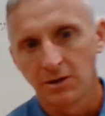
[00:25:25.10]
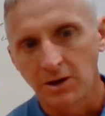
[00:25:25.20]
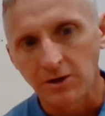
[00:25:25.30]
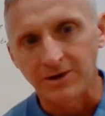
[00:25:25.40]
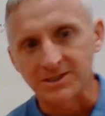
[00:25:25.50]

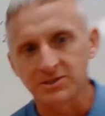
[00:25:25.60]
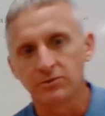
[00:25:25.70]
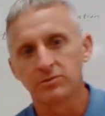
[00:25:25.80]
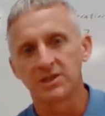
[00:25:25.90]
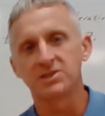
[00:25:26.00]
All right,
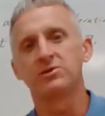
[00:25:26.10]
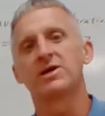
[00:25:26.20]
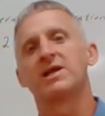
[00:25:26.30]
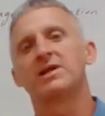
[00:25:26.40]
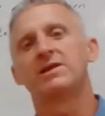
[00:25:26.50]
so let's look
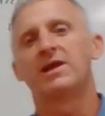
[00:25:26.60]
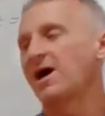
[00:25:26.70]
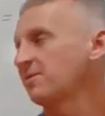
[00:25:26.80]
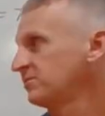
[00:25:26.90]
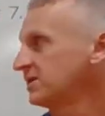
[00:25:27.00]
at an
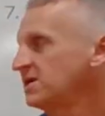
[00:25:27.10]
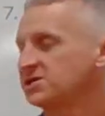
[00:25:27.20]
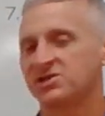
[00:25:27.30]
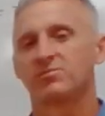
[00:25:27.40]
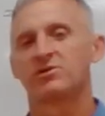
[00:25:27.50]

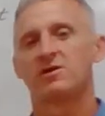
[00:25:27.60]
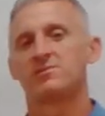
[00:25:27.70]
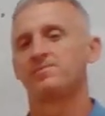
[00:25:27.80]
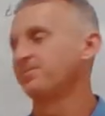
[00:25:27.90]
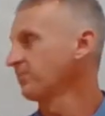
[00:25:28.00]
application
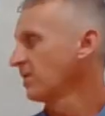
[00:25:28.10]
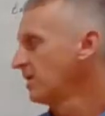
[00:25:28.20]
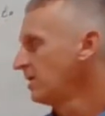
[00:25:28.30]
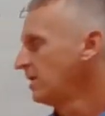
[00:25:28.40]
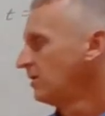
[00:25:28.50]
problem.
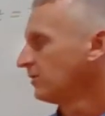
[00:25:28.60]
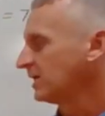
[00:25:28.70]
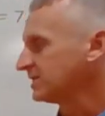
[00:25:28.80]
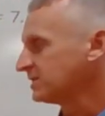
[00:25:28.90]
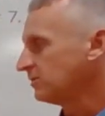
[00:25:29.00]

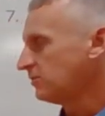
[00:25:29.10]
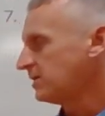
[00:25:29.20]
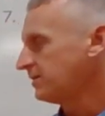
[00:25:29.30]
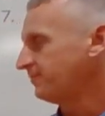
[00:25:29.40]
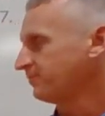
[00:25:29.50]
Okay,
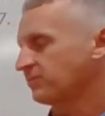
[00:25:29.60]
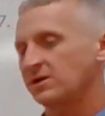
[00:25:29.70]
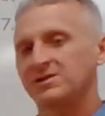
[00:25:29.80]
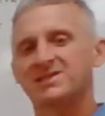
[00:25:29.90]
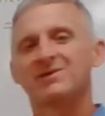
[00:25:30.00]
so
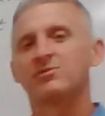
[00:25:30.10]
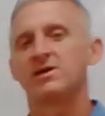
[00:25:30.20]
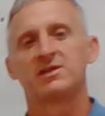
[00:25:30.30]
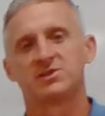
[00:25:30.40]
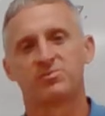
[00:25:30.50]
let's say we
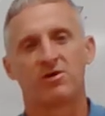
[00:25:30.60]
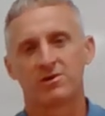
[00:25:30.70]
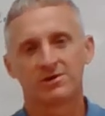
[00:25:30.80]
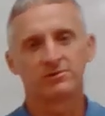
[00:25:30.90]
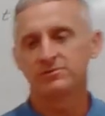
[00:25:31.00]
got this
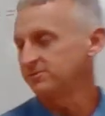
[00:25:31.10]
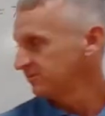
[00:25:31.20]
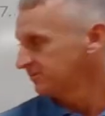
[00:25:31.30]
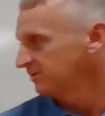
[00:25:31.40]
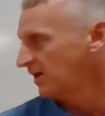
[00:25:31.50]
particle,
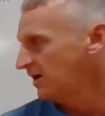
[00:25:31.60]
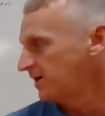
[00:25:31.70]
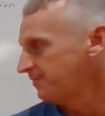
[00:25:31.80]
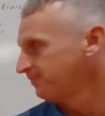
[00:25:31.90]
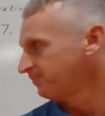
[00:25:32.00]

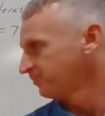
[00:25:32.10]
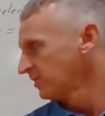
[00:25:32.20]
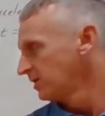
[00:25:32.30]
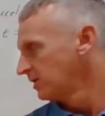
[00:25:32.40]
and